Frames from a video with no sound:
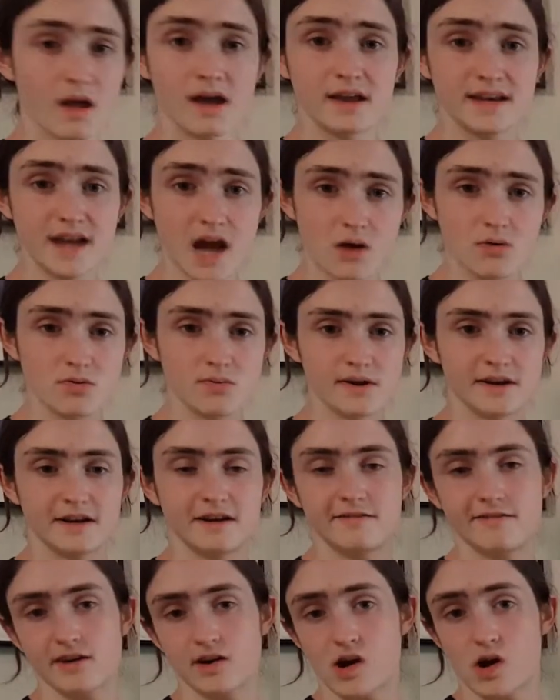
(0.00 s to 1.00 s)
Now we're ready to
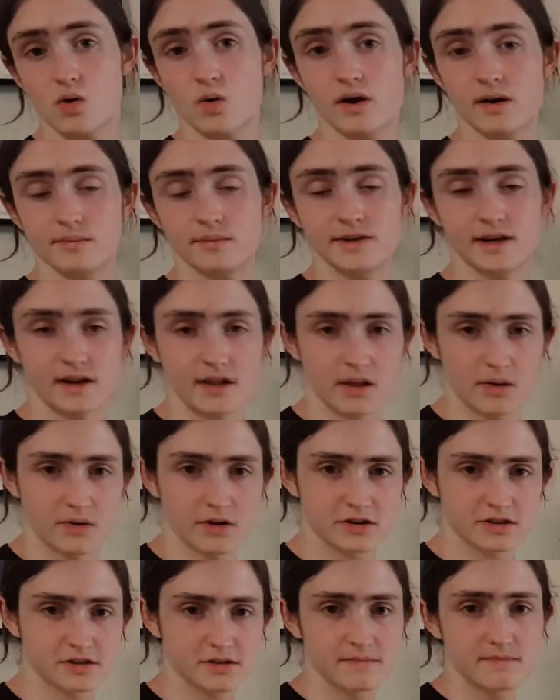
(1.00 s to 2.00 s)
figure out how quantum tunneling
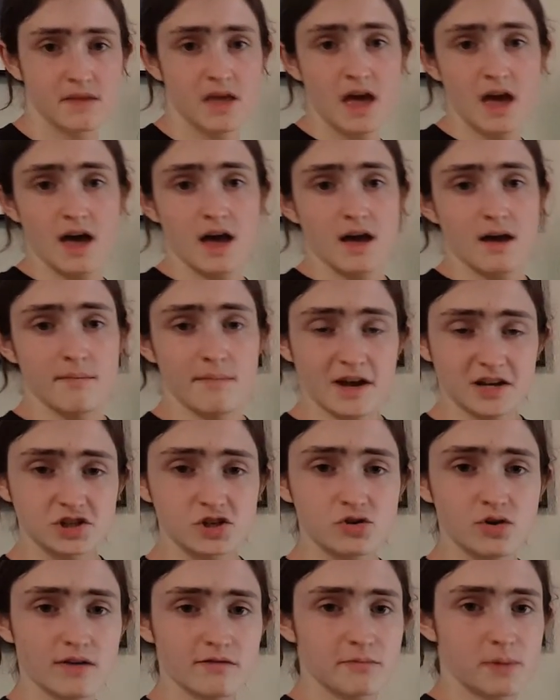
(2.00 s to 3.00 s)
works. Imagine you
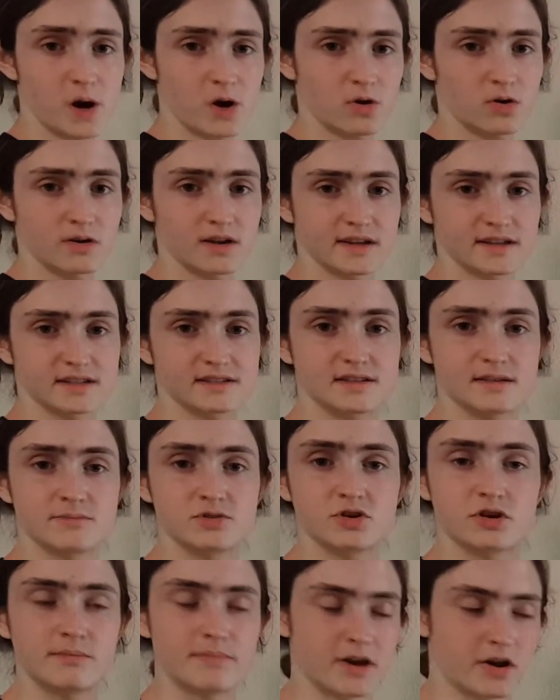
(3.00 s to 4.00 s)
have a particle next to some
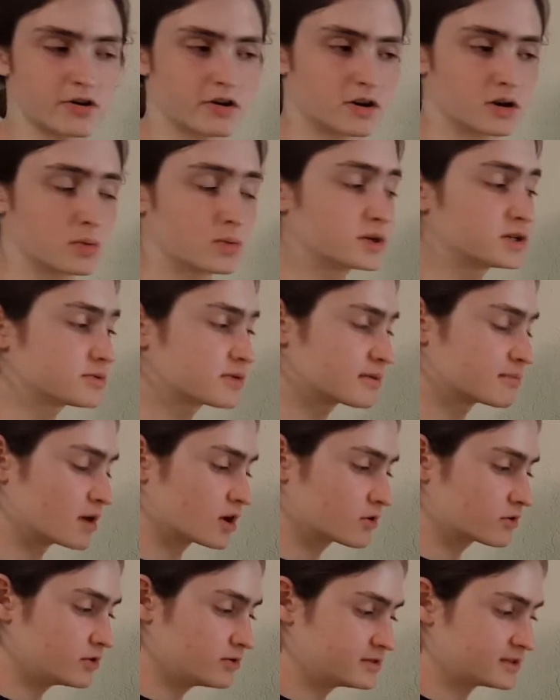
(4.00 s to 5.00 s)
sort of barrier, which you can
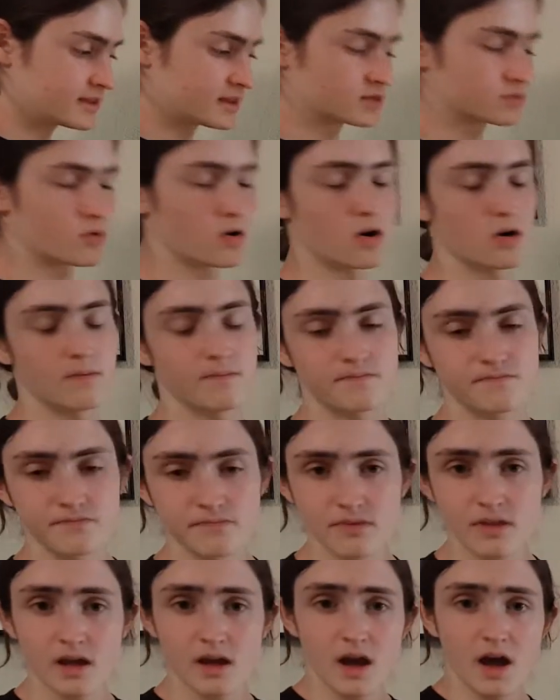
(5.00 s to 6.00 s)
model using this ball.
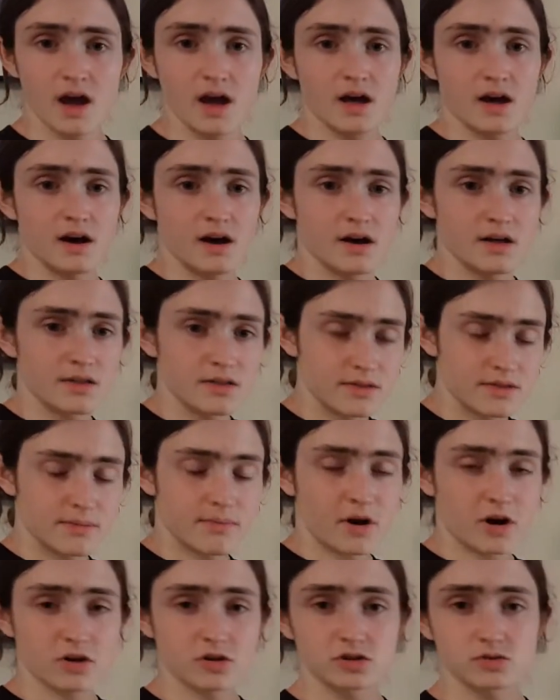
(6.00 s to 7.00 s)
The
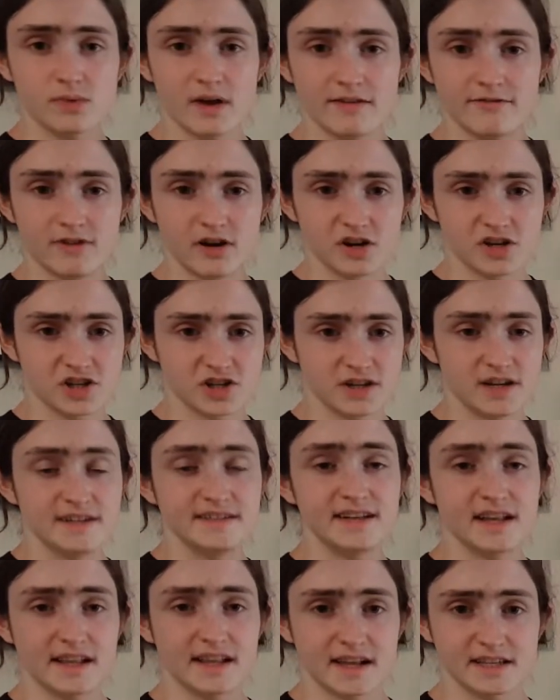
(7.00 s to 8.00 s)
particle's wave function,
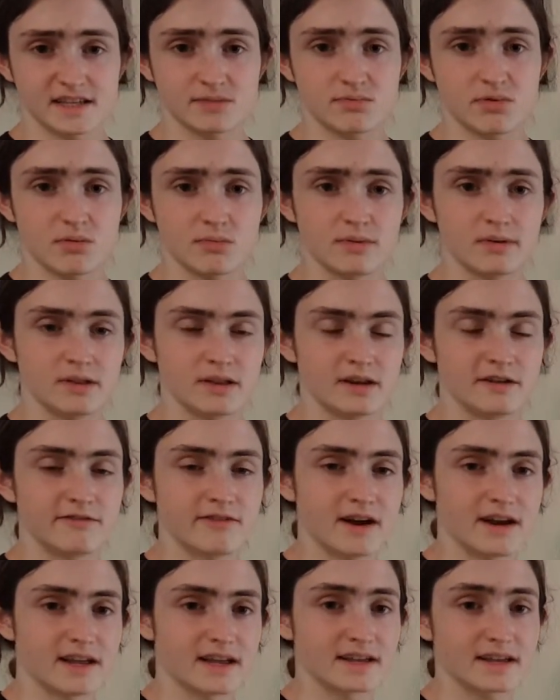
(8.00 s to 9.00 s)
telling us the probability of
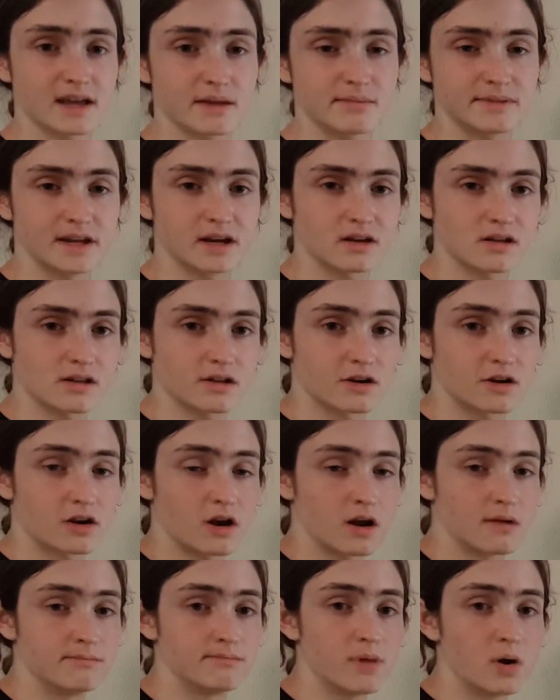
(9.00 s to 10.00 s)
finding it, can be calculated
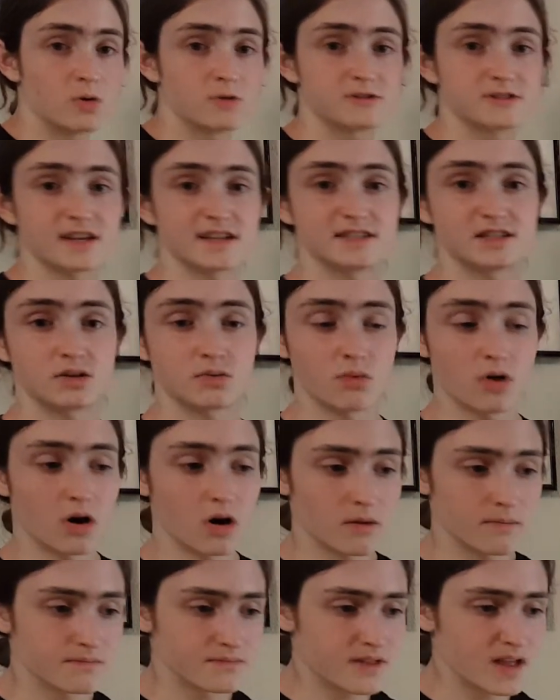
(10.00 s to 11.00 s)
on both sides of the
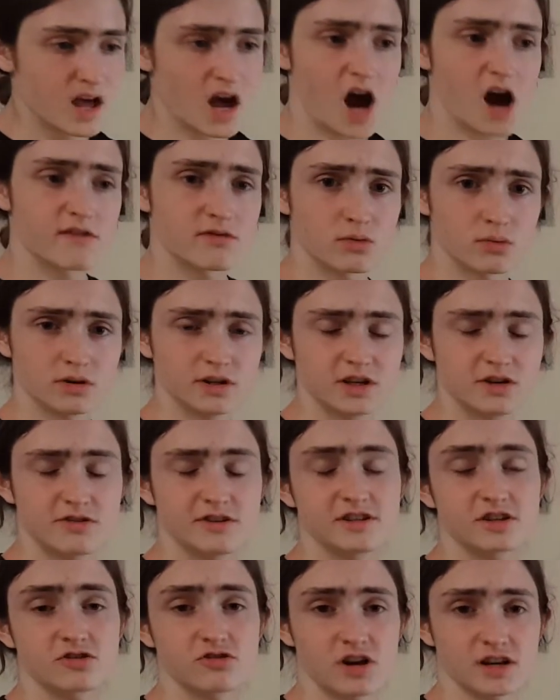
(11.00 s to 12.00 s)
ball. However, it will decrease
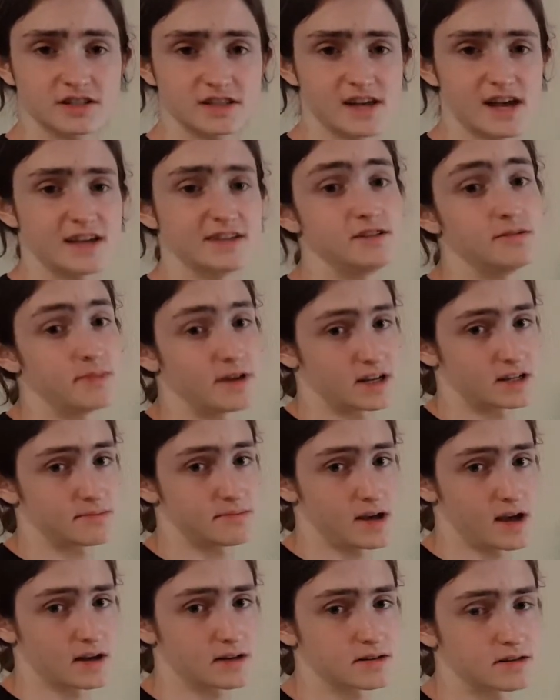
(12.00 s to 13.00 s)
across it as you might
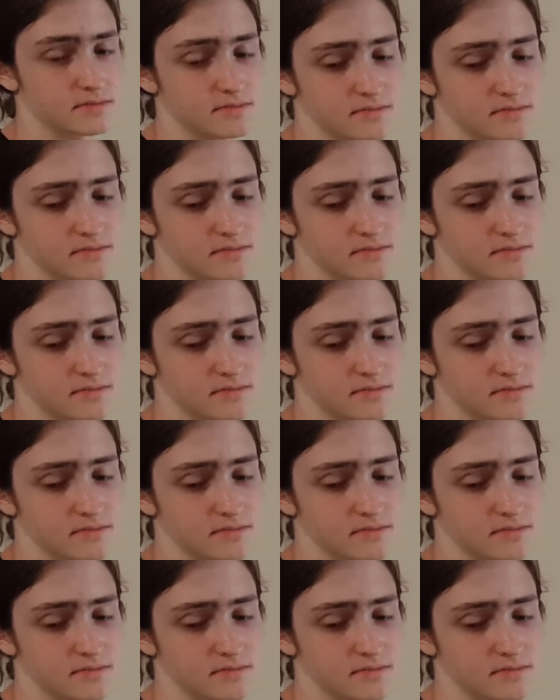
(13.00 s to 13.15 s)
expect.